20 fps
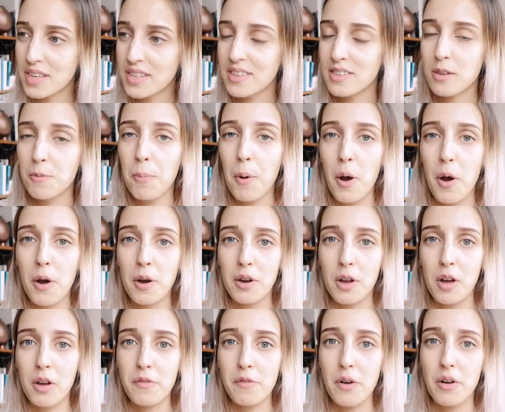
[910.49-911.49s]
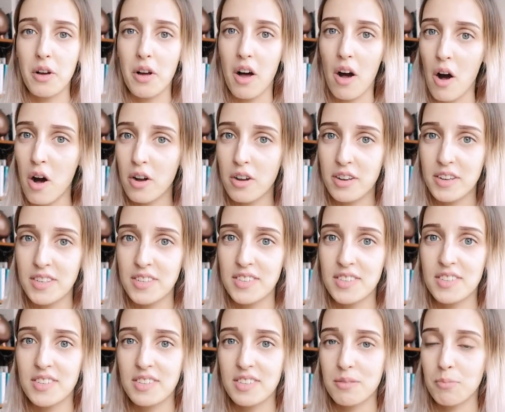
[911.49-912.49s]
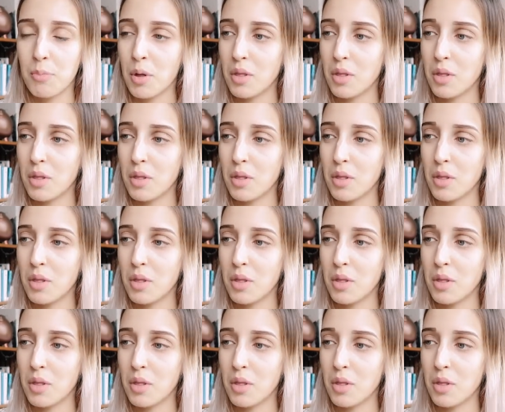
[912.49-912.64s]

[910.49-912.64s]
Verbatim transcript: This is a part of August's